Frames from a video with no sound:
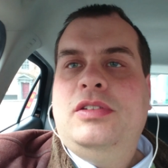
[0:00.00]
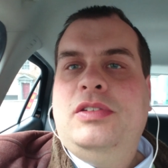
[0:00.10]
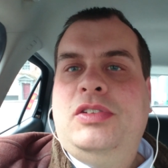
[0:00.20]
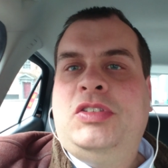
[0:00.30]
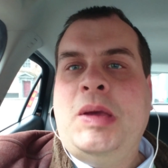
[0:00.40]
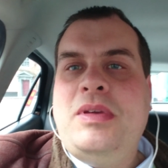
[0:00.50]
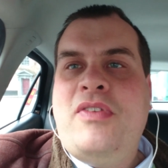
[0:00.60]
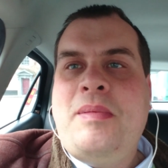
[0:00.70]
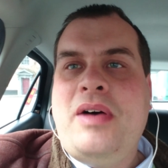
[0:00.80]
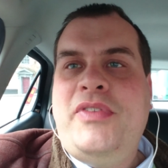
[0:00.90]
Just hope you
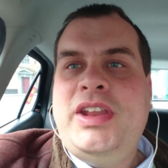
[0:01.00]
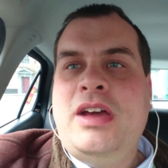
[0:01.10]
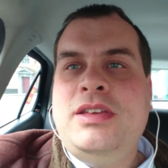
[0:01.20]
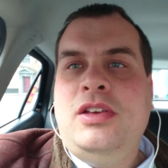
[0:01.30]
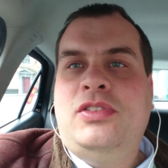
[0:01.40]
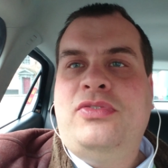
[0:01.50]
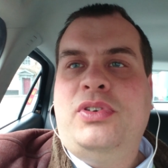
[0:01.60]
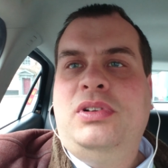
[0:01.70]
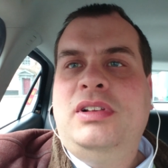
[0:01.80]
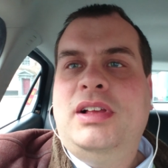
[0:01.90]
found that video
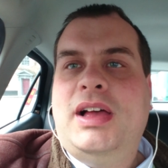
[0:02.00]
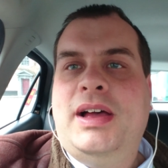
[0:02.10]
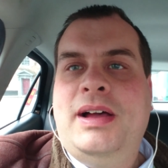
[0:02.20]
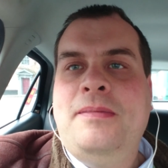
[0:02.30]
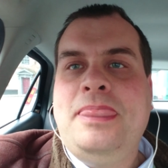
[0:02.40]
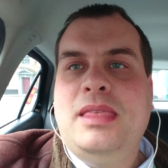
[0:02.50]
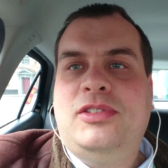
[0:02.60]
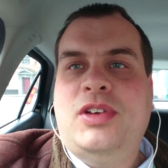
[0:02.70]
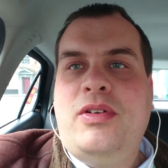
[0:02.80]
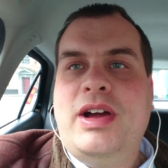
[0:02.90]
useful. Um,
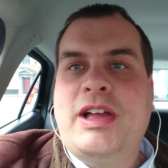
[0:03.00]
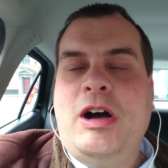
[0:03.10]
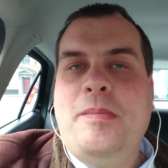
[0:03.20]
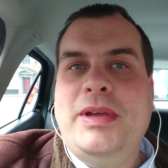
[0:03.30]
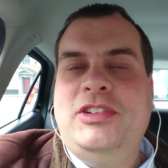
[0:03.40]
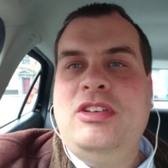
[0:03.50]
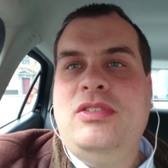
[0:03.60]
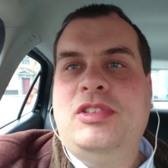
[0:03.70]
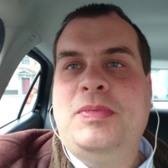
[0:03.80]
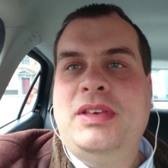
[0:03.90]
sorry I can't be
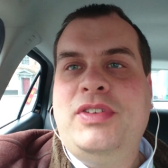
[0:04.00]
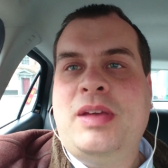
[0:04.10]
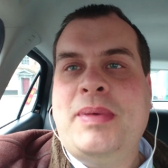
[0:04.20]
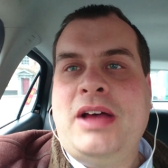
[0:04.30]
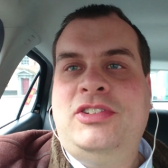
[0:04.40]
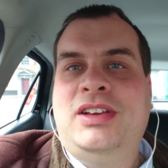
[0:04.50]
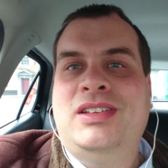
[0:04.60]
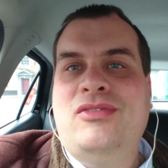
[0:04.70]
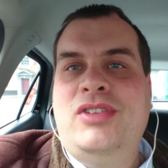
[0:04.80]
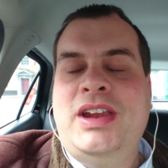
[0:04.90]
too specific about it because
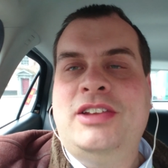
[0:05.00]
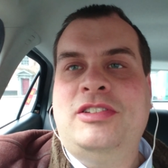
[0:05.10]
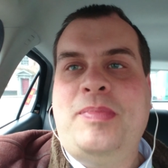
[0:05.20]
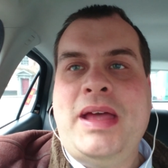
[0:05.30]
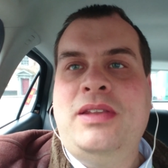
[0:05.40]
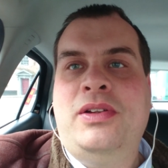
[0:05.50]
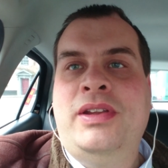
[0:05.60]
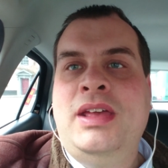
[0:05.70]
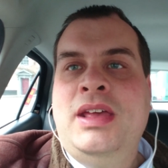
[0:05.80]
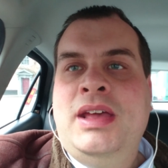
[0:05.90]
it really does depend on
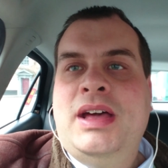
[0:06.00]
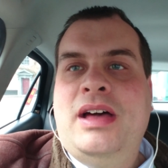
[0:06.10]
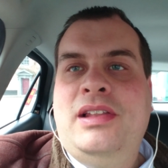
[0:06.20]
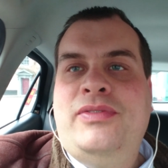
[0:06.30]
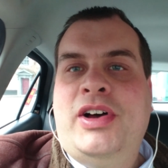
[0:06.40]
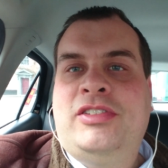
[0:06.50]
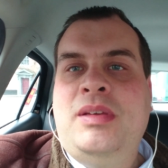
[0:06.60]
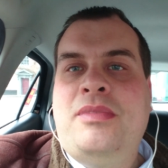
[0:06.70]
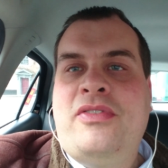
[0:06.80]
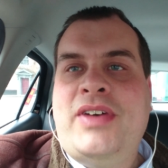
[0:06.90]
a vast
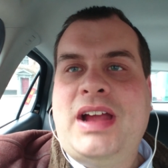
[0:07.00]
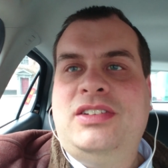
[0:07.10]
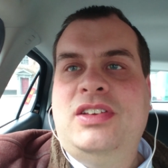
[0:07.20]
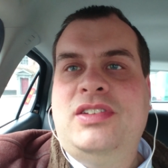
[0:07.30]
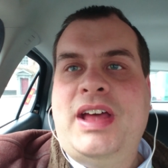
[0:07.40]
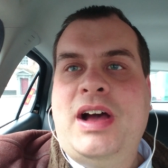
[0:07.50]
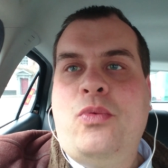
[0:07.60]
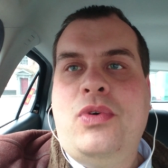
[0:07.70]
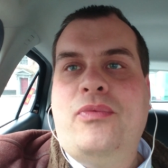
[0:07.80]
number of factors and how